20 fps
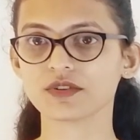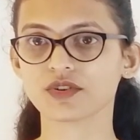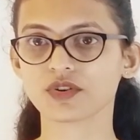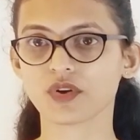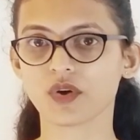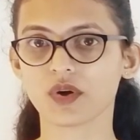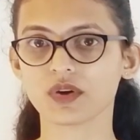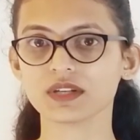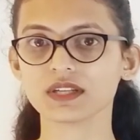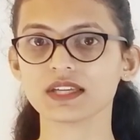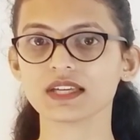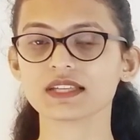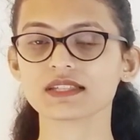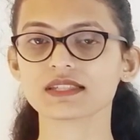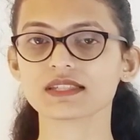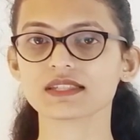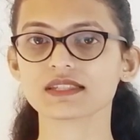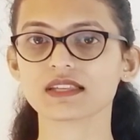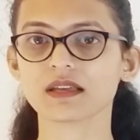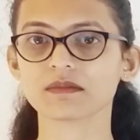drawn is
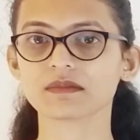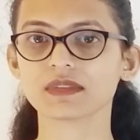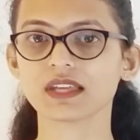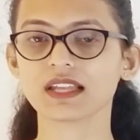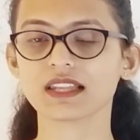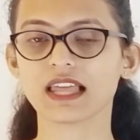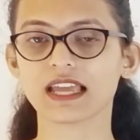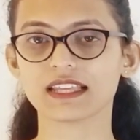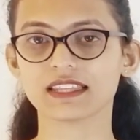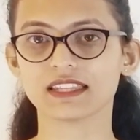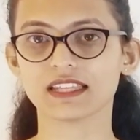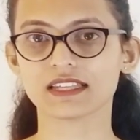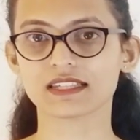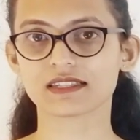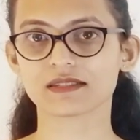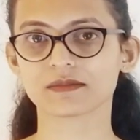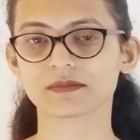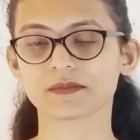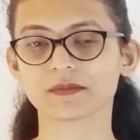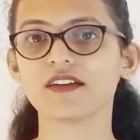something like
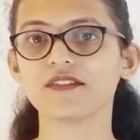this.